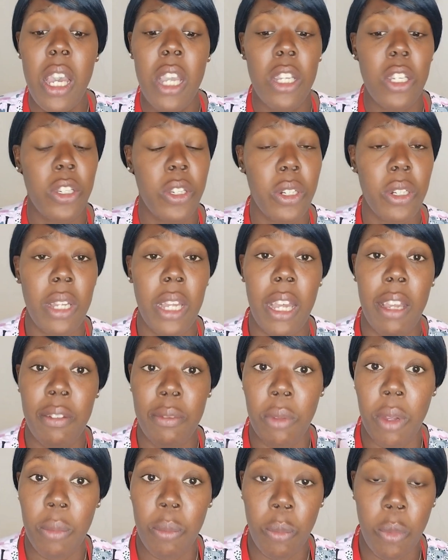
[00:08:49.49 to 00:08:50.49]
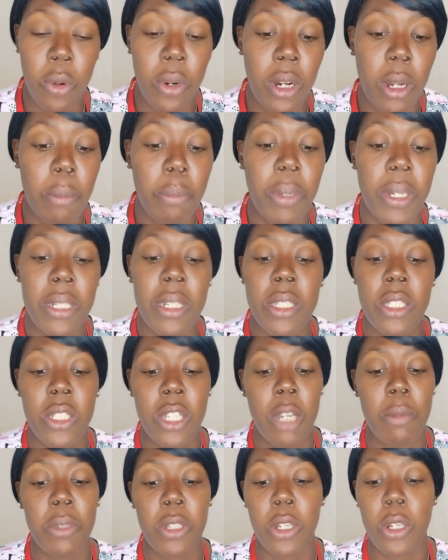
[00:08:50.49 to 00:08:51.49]
You're gonna have more abundance
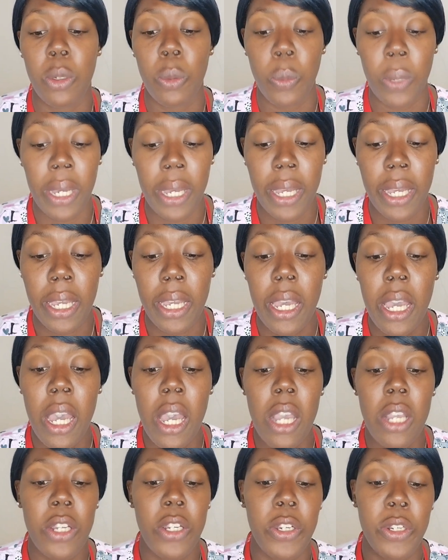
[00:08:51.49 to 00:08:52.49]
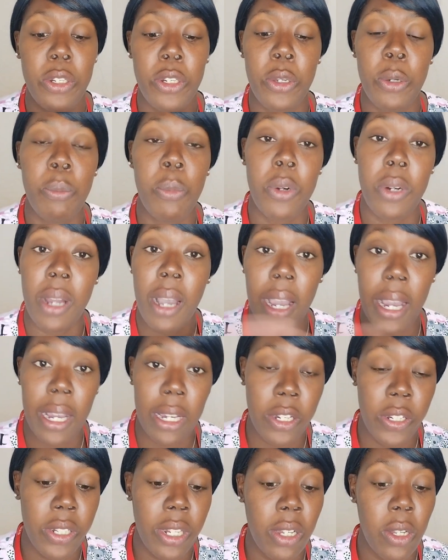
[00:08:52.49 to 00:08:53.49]
coming your way. You're no more
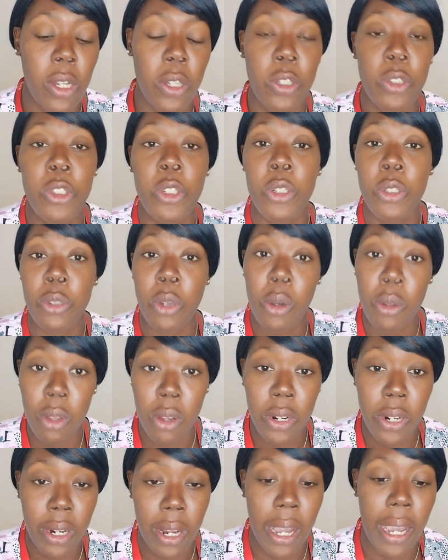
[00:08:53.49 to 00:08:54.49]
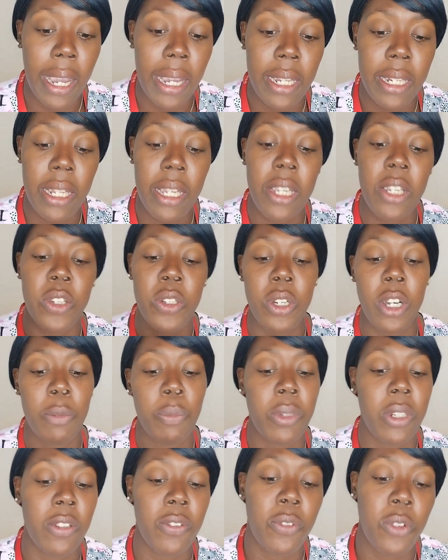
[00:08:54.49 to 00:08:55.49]
you're not you're no longer hiding. You're up
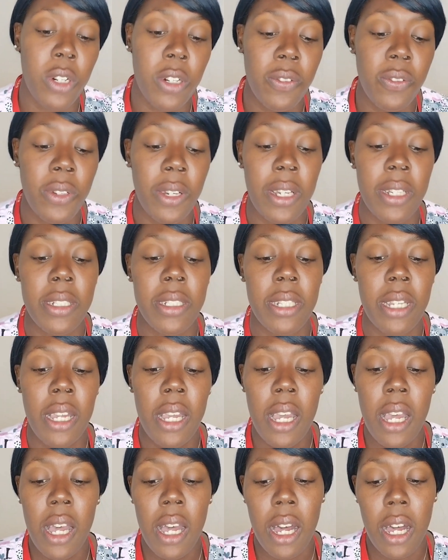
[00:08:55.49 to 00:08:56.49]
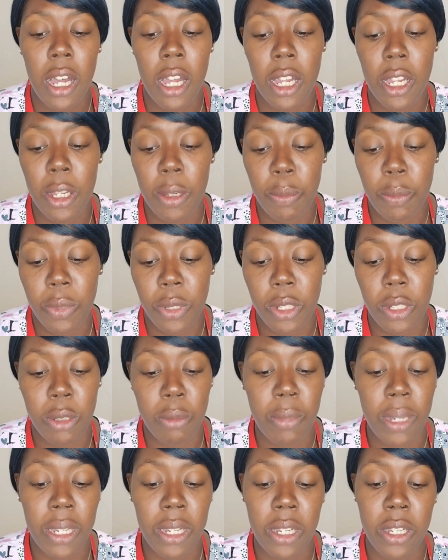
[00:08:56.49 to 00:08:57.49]
in the forefront. Um, you're
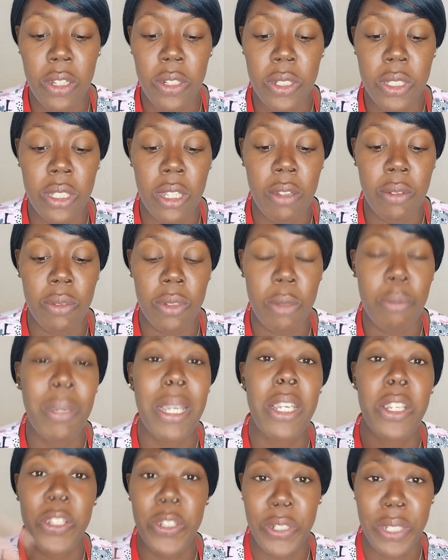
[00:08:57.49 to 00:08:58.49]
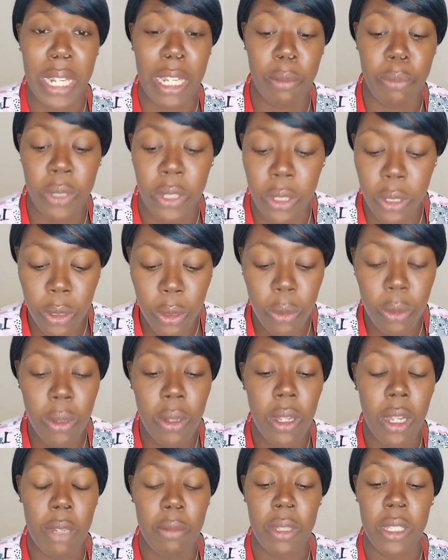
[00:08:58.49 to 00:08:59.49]
making yourself making your debut.
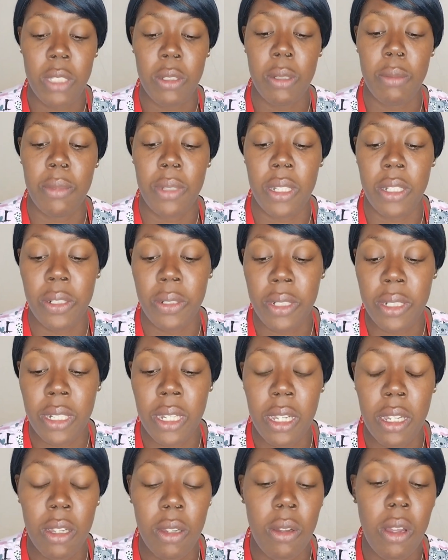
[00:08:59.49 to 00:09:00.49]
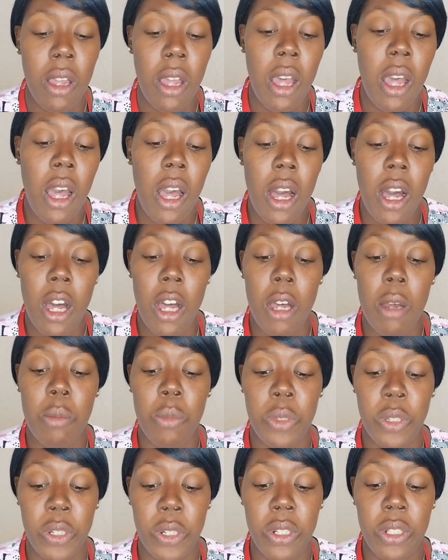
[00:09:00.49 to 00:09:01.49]
Uh, that's what I'm hearing now.
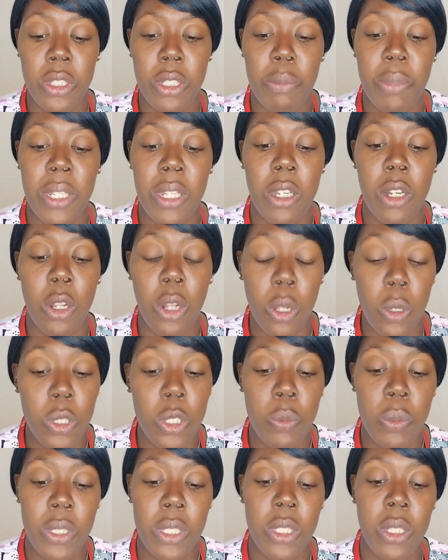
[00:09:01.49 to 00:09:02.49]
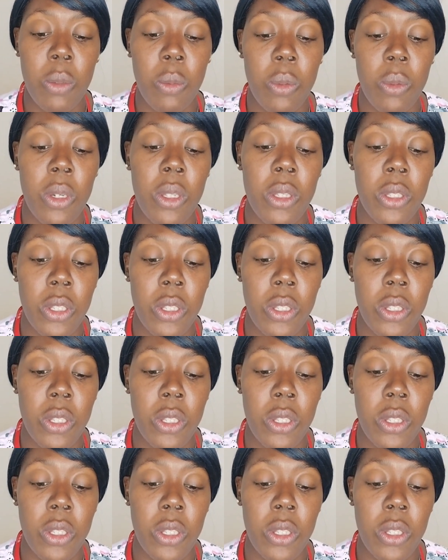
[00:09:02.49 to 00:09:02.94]
Um, you're going to be close with someone.